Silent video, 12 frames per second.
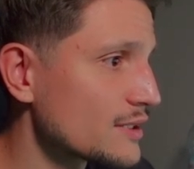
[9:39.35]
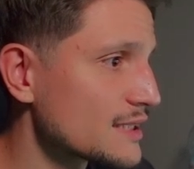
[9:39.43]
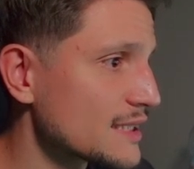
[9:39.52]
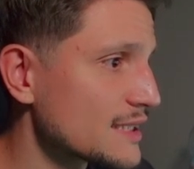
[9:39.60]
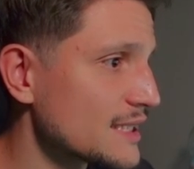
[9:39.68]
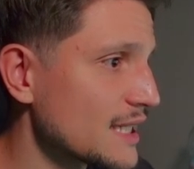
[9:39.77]

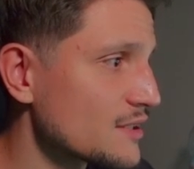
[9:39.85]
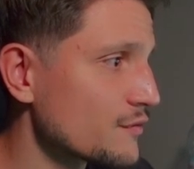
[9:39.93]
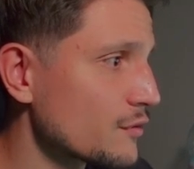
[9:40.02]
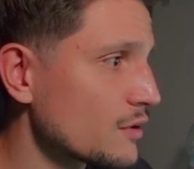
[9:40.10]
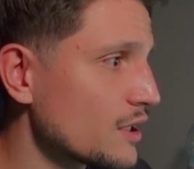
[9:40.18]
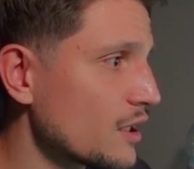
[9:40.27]

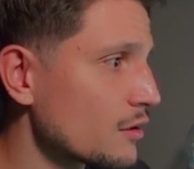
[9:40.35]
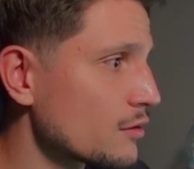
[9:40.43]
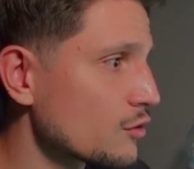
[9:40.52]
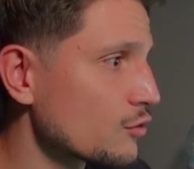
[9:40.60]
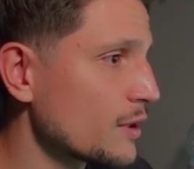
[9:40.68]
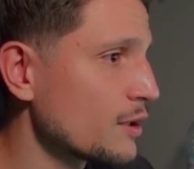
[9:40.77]
successfully
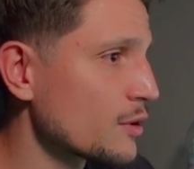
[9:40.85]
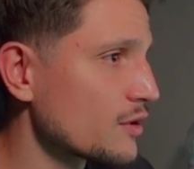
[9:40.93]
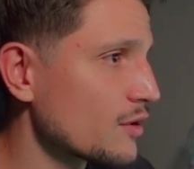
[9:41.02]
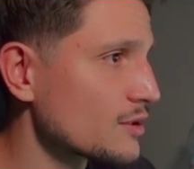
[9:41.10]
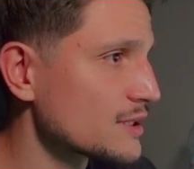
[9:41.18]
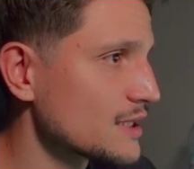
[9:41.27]
around
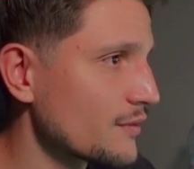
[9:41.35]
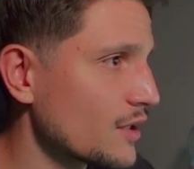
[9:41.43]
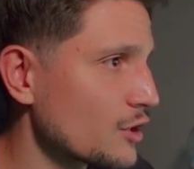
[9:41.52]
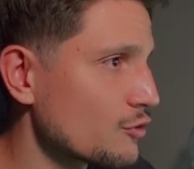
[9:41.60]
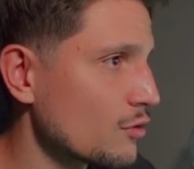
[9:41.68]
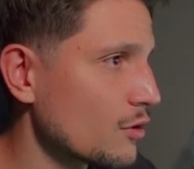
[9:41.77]

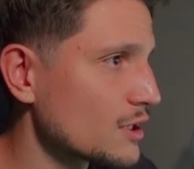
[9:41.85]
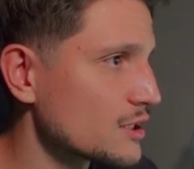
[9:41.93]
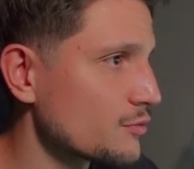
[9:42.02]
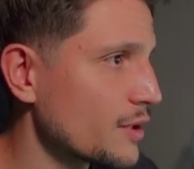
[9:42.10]
$21,700,